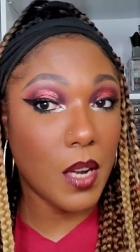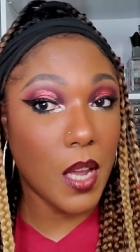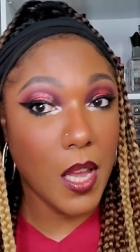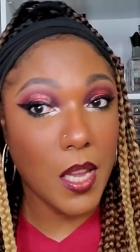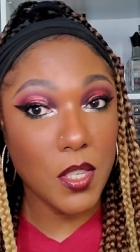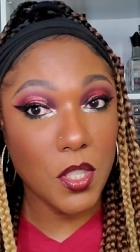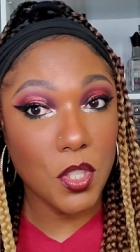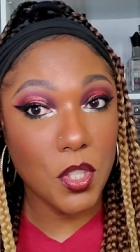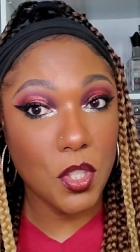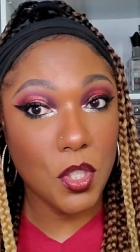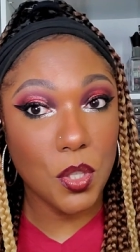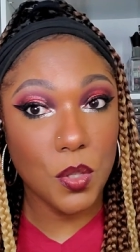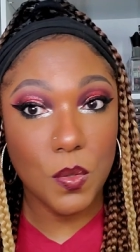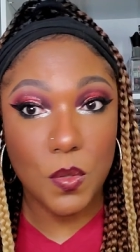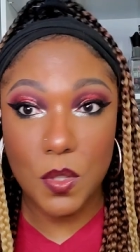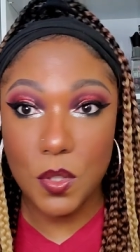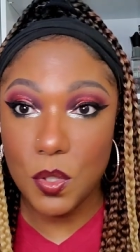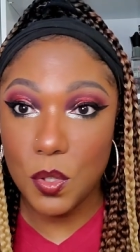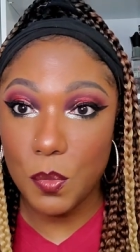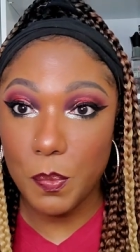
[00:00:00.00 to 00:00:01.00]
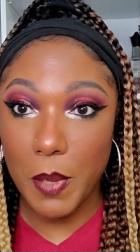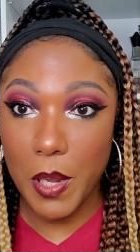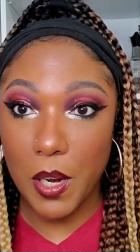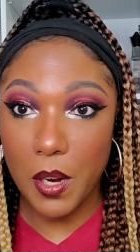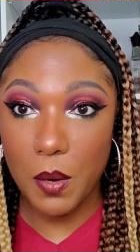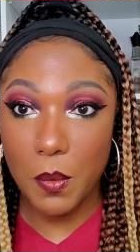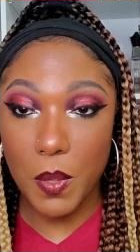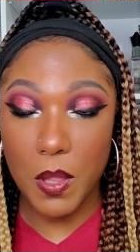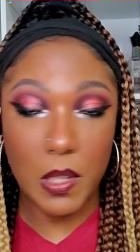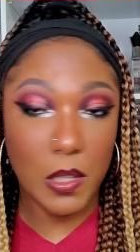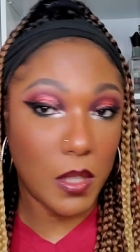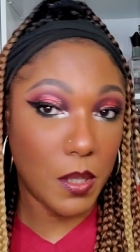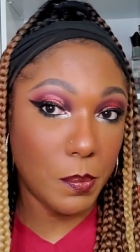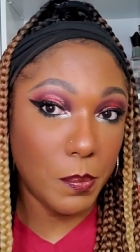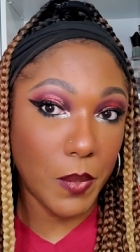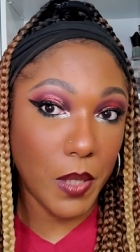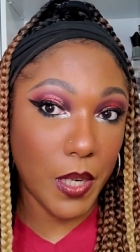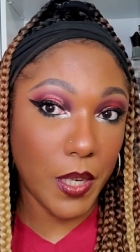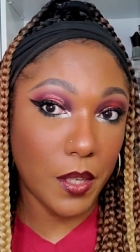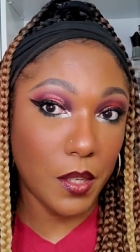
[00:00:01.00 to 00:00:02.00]
I just chose to pair it with a lip
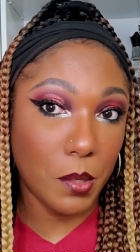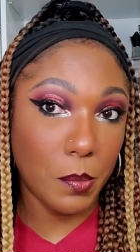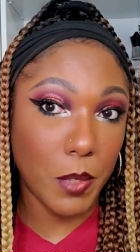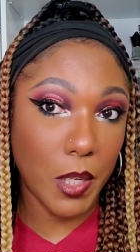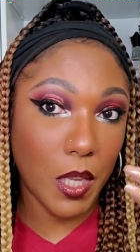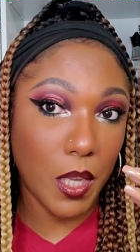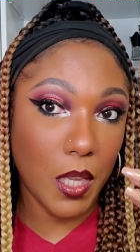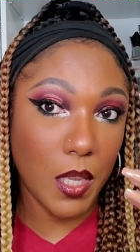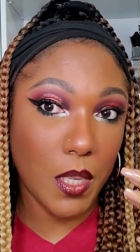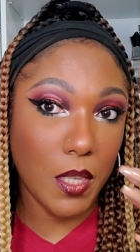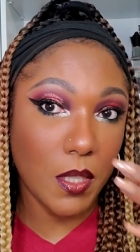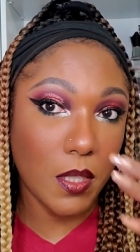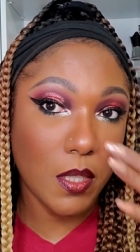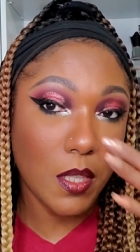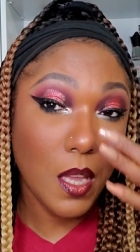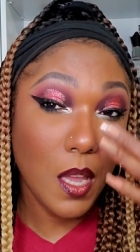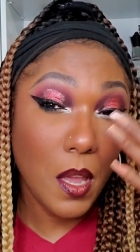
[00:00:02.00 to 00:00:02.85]
liner because